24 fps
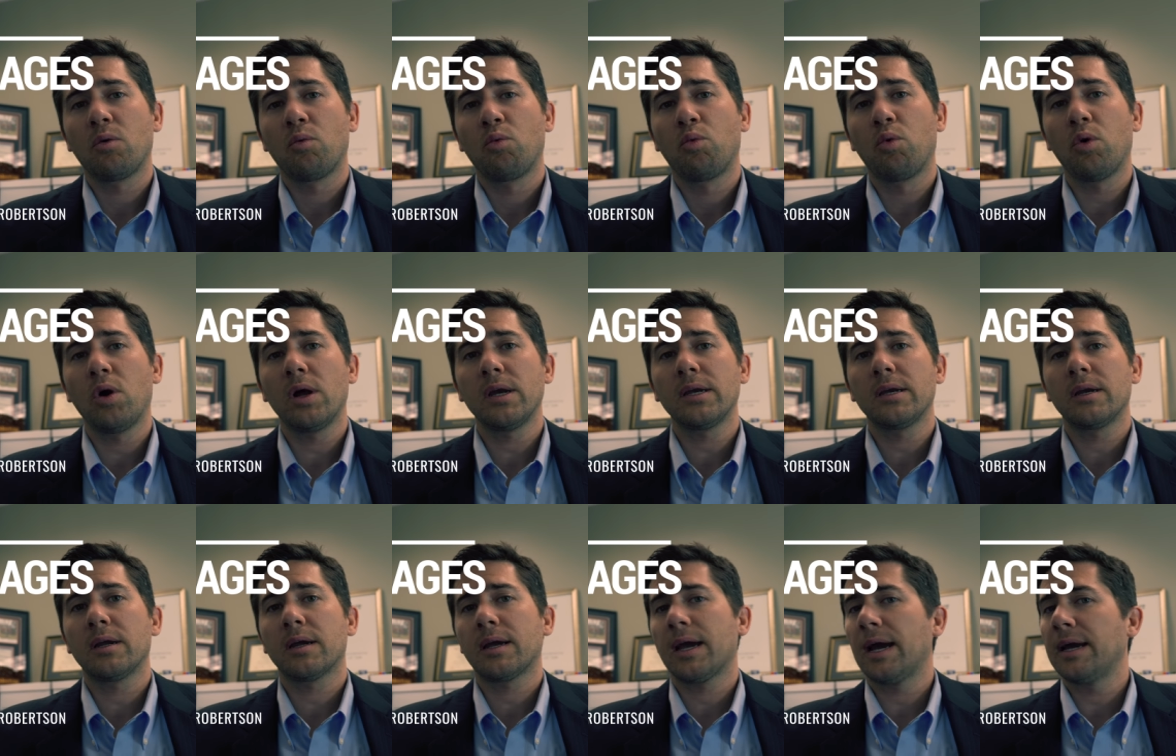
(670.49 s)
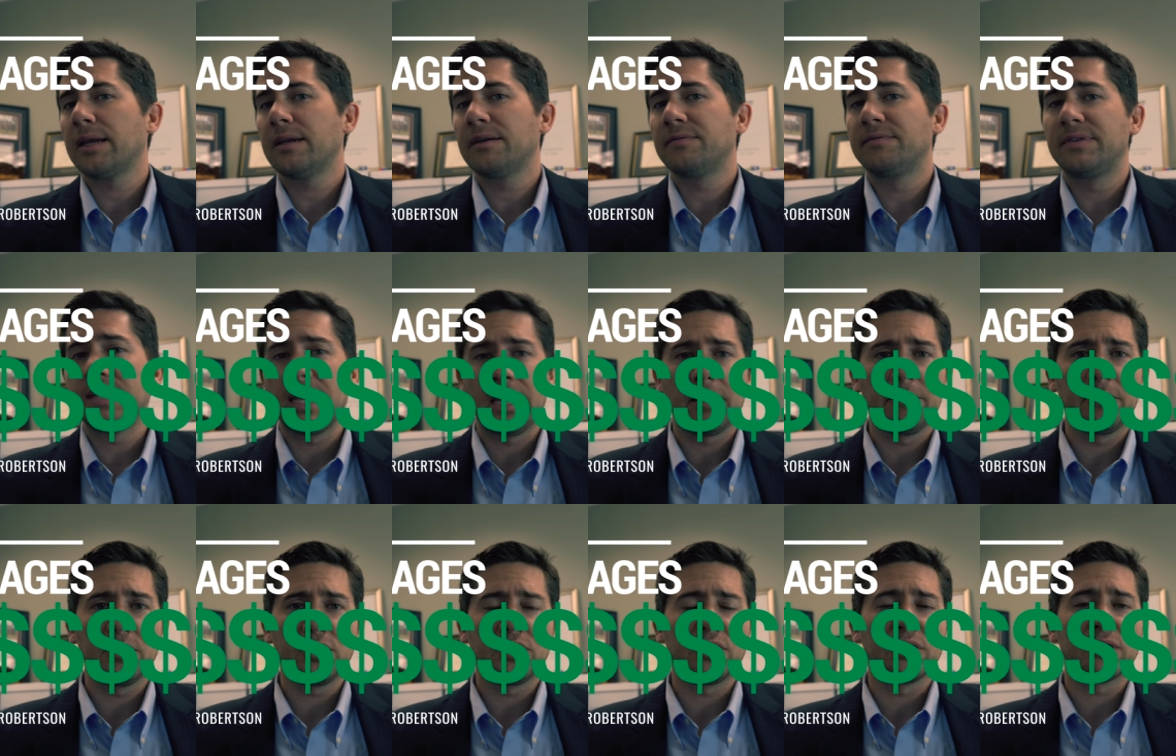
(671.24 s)
what kind of
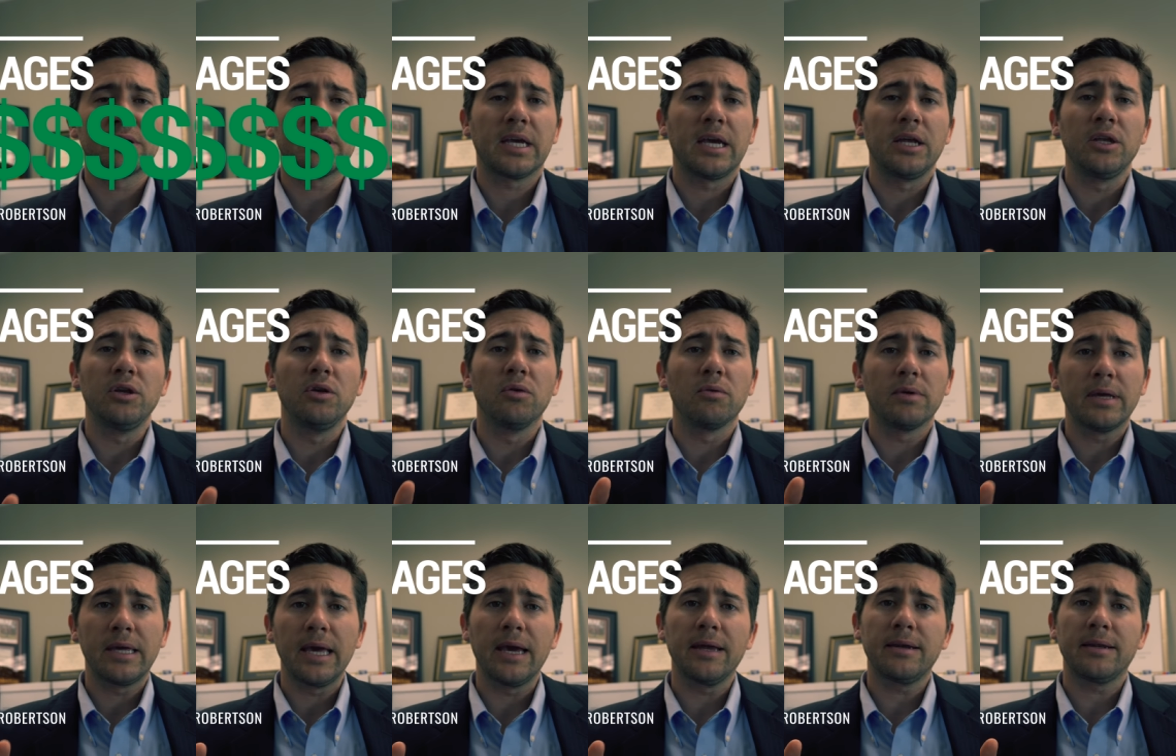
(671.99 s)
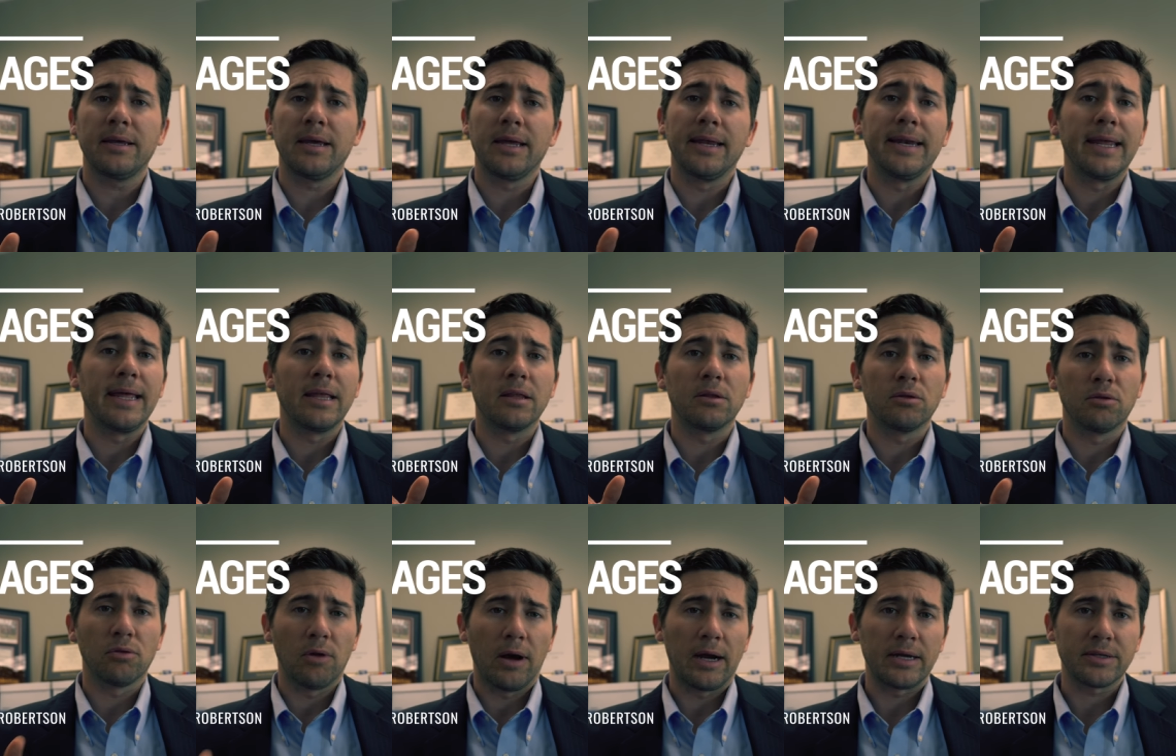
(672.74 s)
damages can you get in a
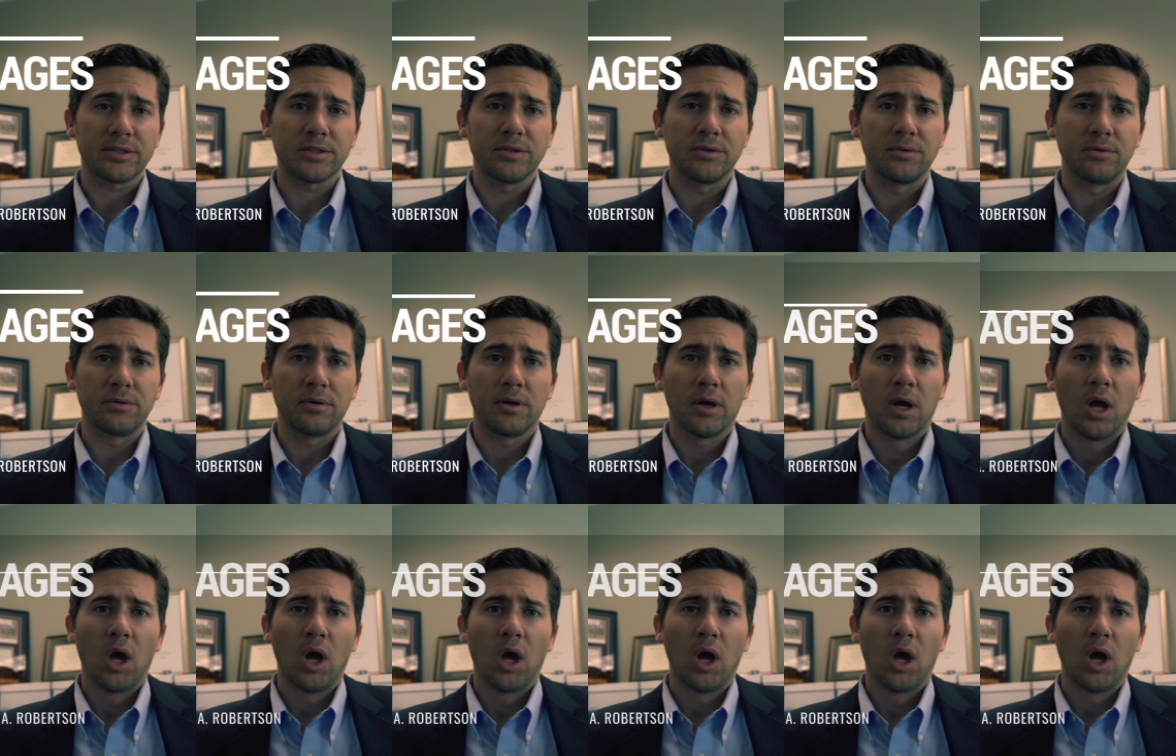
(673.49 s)
lawsuit?